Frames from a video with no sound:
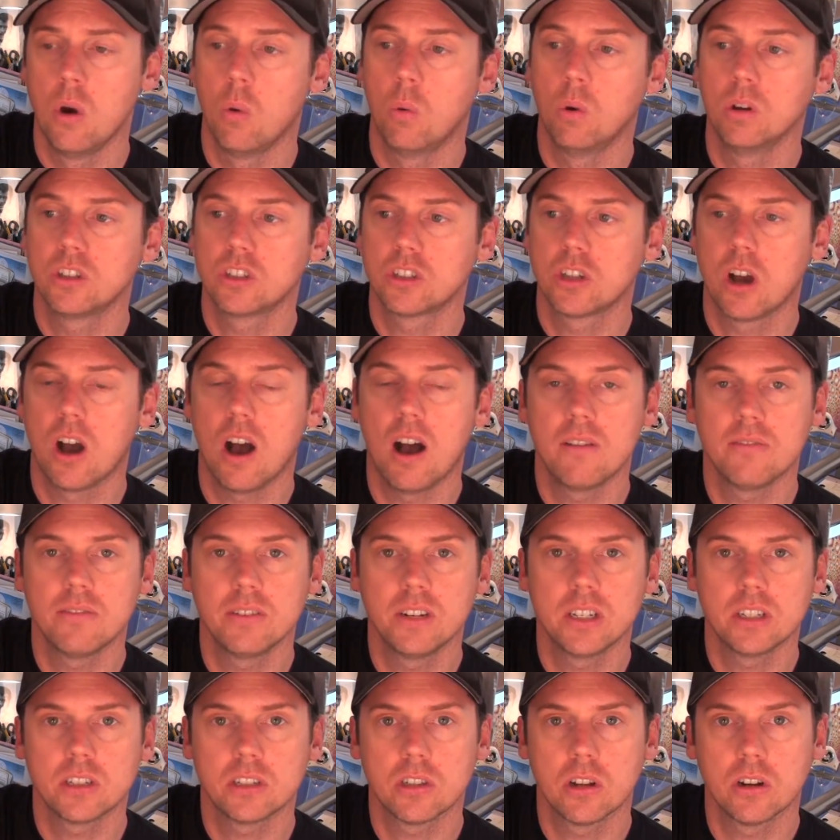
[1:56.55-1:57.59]
Once
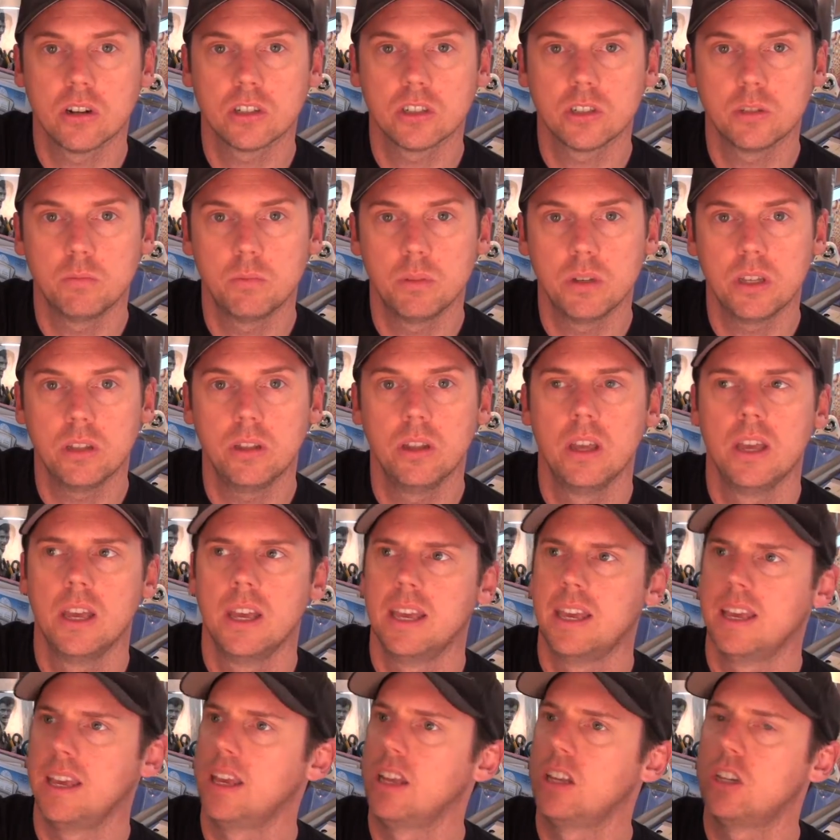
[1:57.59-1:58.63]
confidence starts to build,
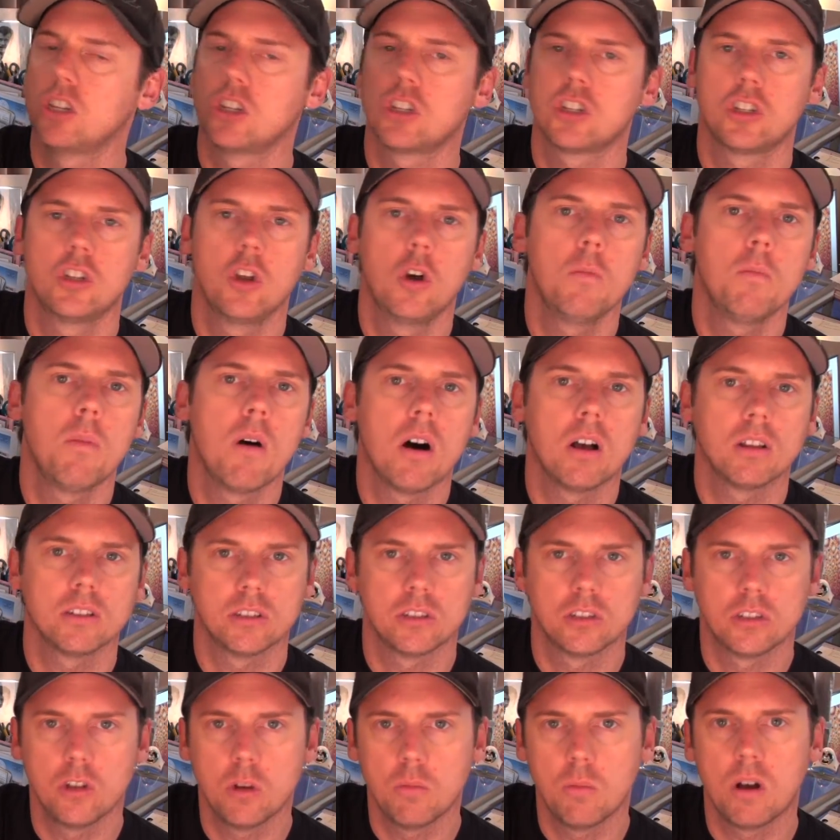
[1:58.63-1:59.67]
it just snowballs
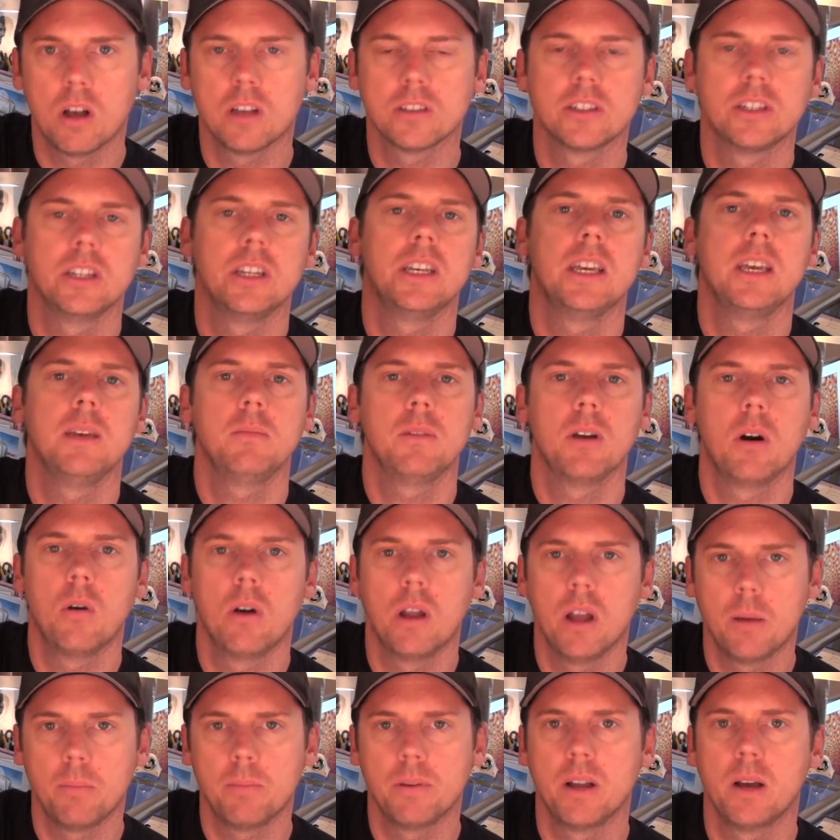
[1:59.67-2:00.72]
and snowballs, and you keep
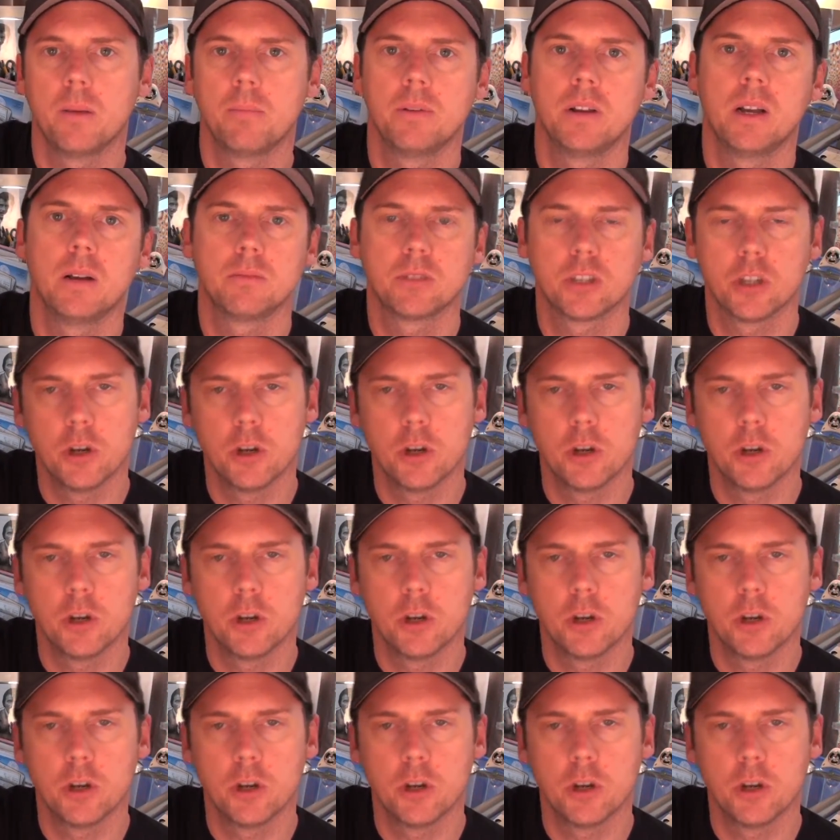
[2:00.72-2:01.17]
going up and up and up.